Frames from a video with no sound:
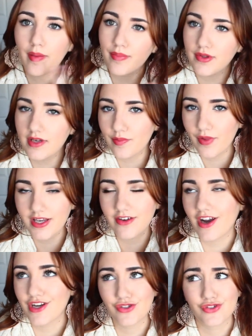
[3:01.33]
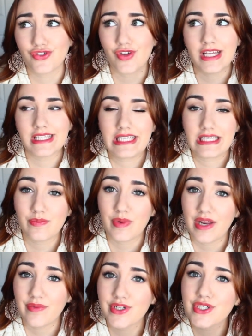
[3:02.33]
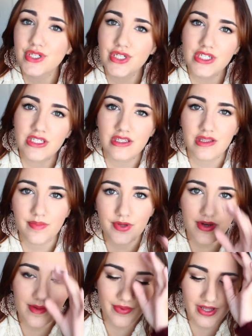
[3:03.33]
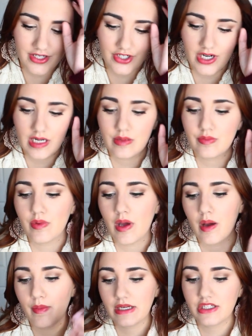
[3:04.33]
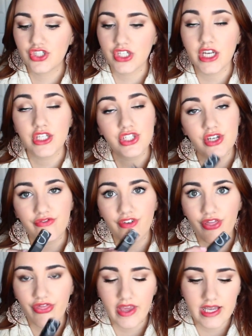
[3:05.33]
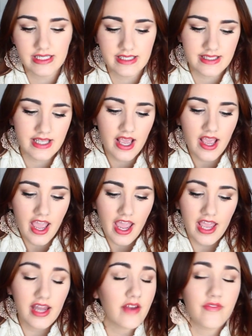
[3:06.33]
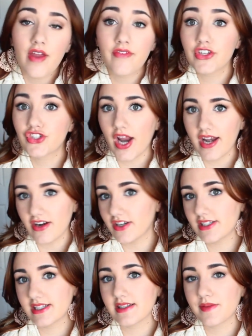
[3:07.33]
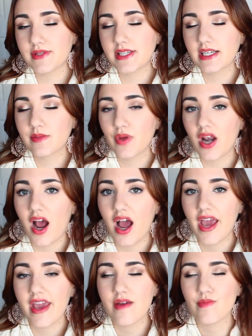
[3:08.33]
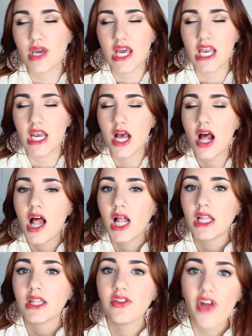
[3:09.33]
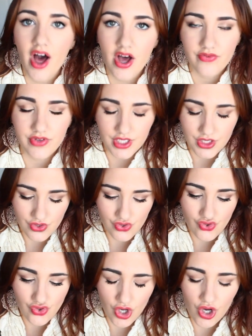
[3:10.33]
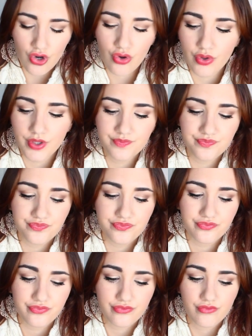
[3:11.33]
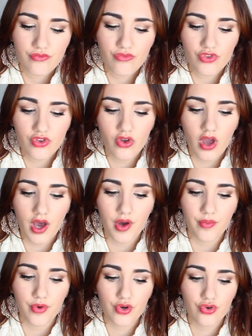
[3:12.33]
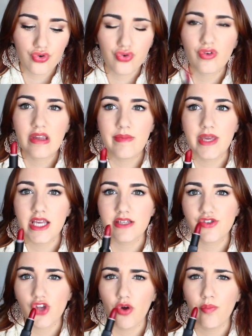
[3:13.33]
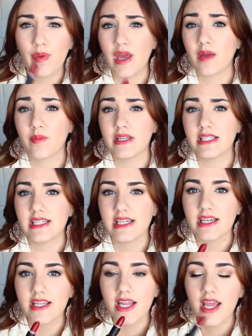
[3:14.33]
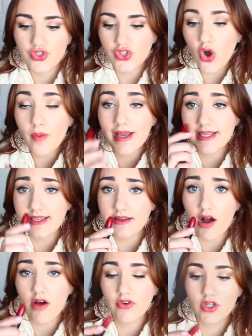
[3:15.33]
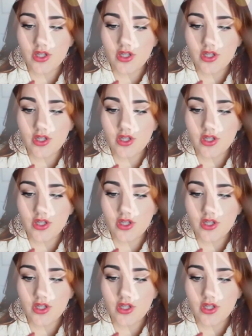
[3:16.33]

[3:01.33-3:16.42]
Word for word: my beauty blender. I told you guys this, but I returned the beauty blender and um, exchanged it for this. And I've never tried NARS's lipstick, but I am in love and it's so um, creamy, so pigmented. So amazing. I'll have a